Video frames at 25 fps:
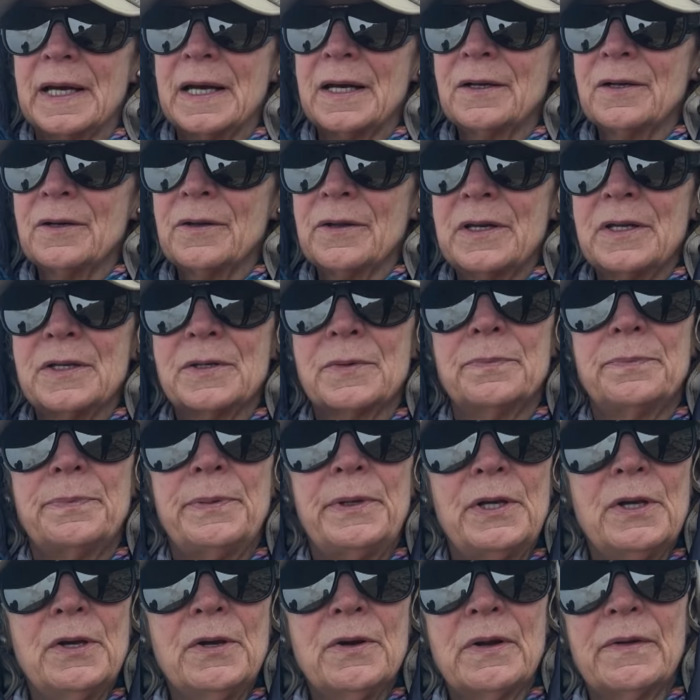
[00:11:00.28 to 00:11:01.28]
conquer these
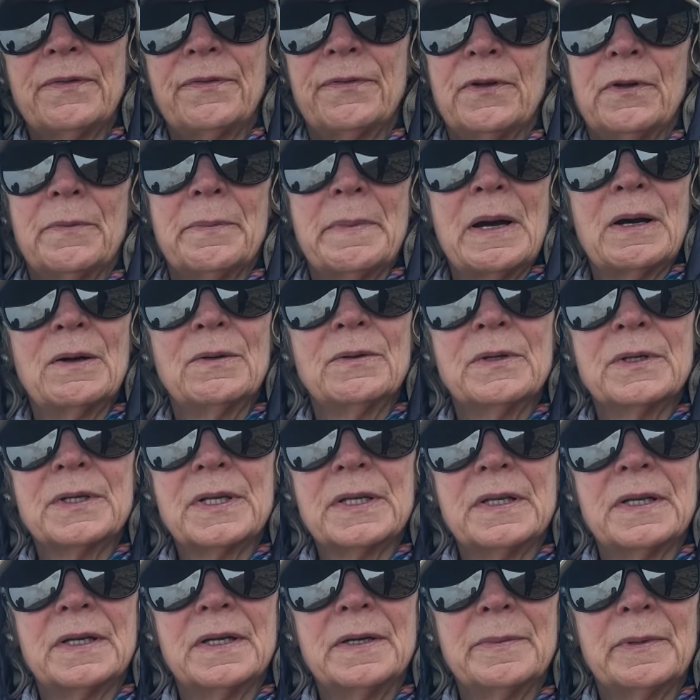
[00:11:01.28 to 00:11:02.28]
beautiful
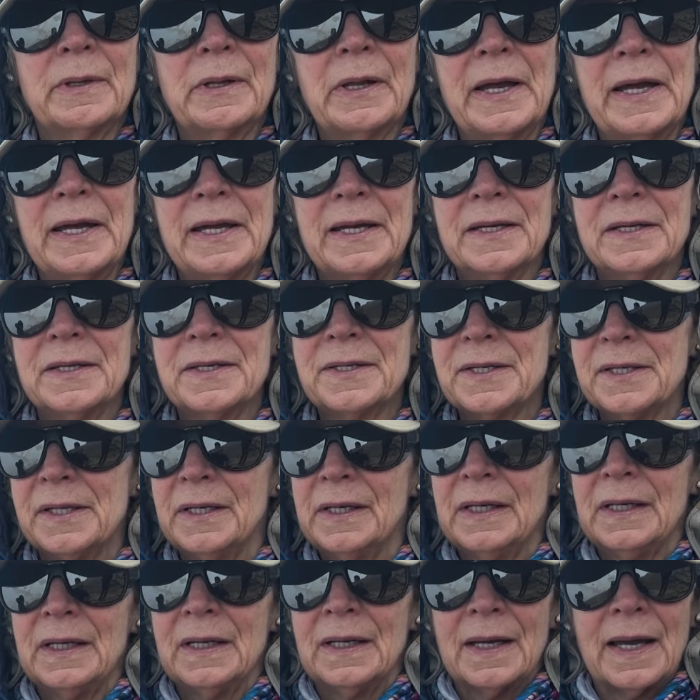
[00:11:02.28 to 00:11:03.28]
mountains in the Himalayas.
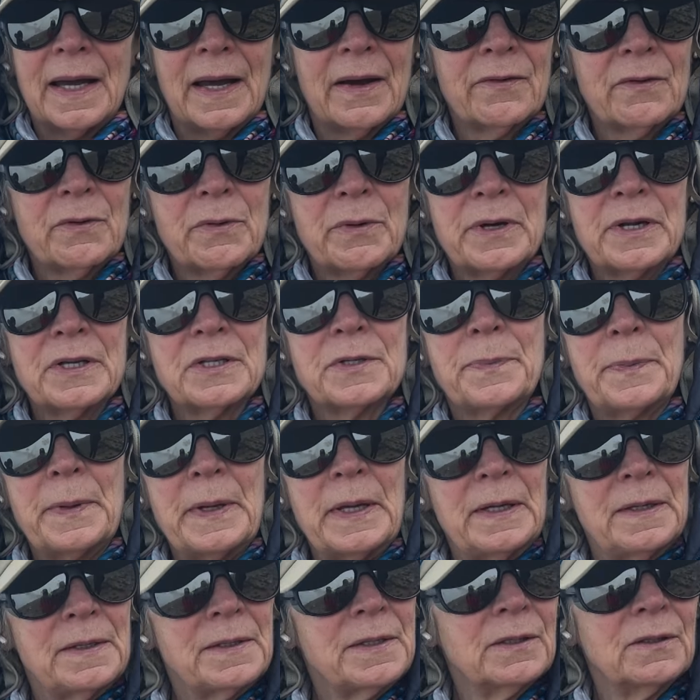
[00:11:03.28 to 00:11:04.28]
Everyone has
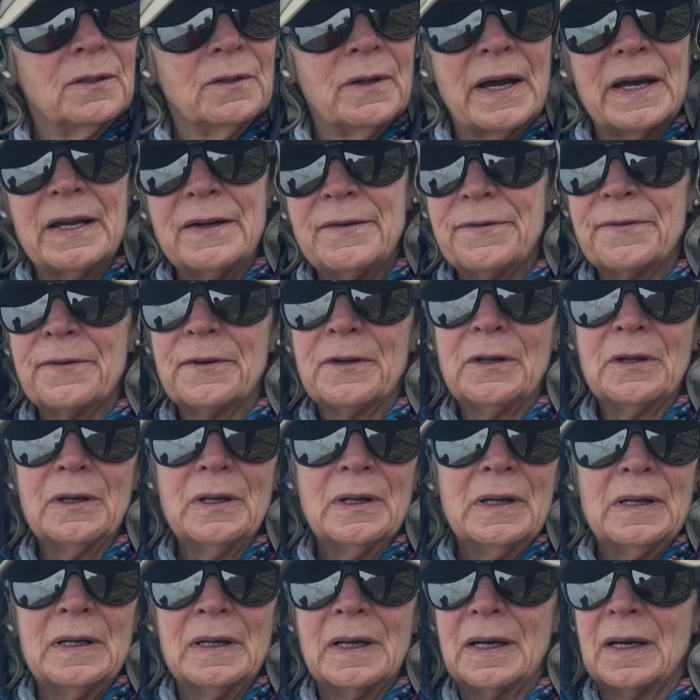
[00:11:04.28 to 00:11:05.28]
been
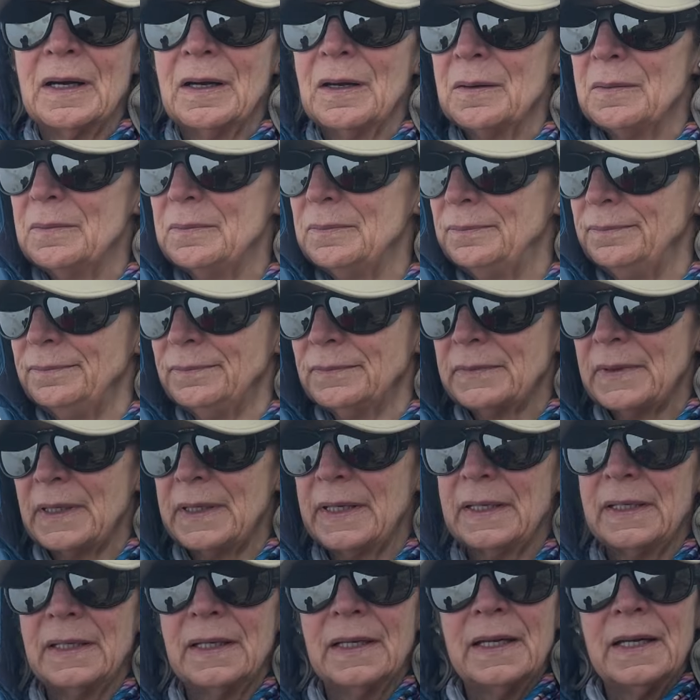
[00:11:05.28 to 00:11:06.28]
delightful, uh,
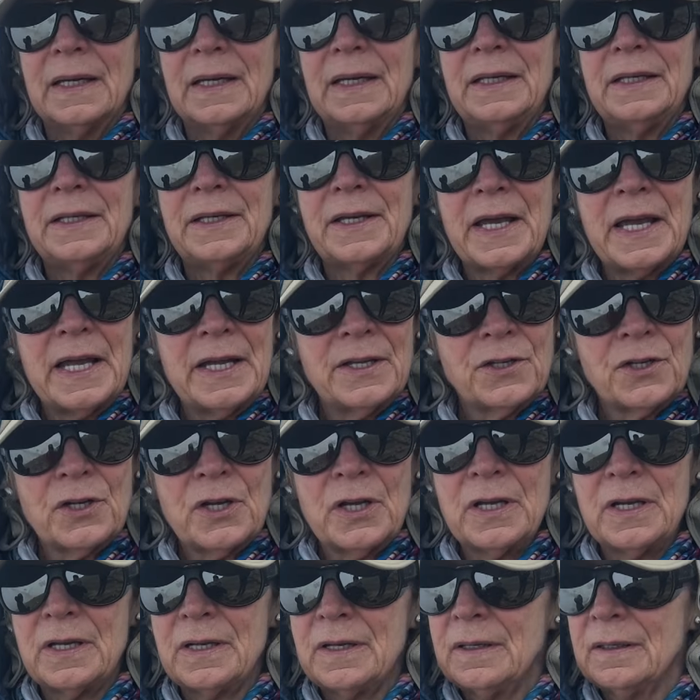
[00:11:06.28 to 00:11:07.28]

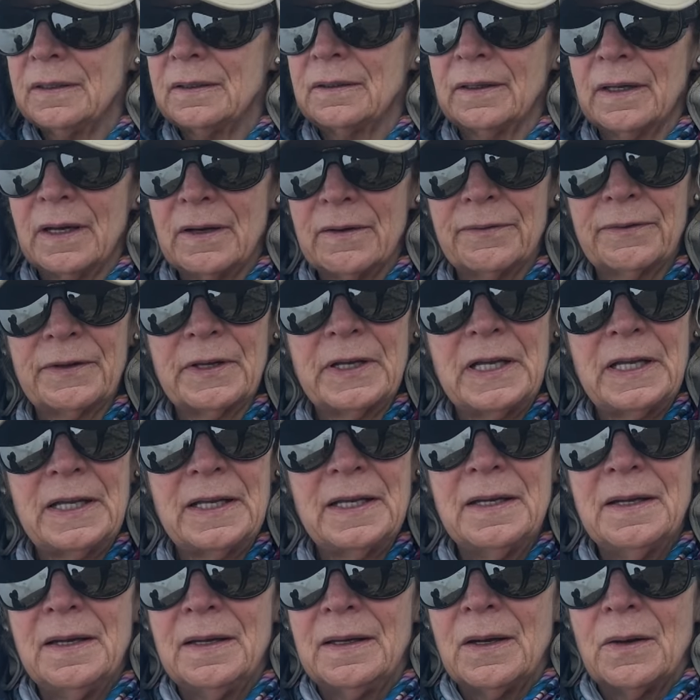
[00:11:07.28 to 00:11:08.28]
engaging,
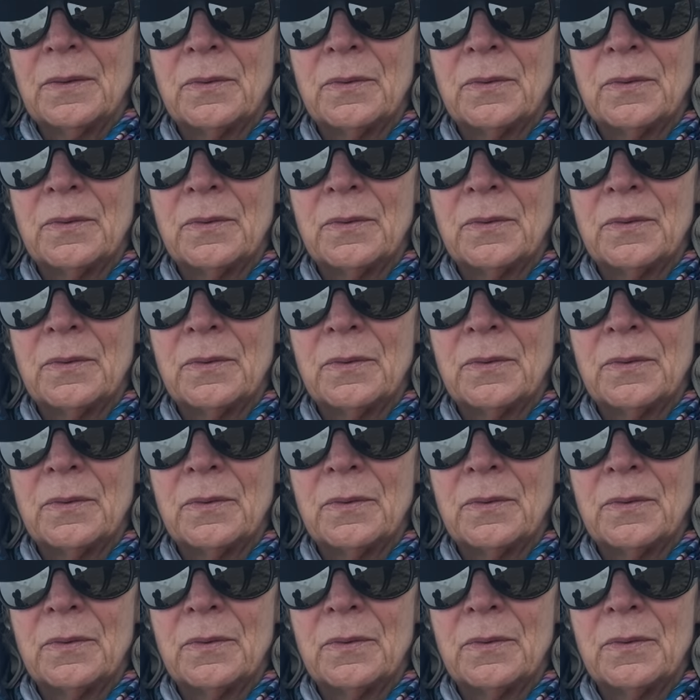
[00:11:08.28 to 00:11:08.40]
lovely,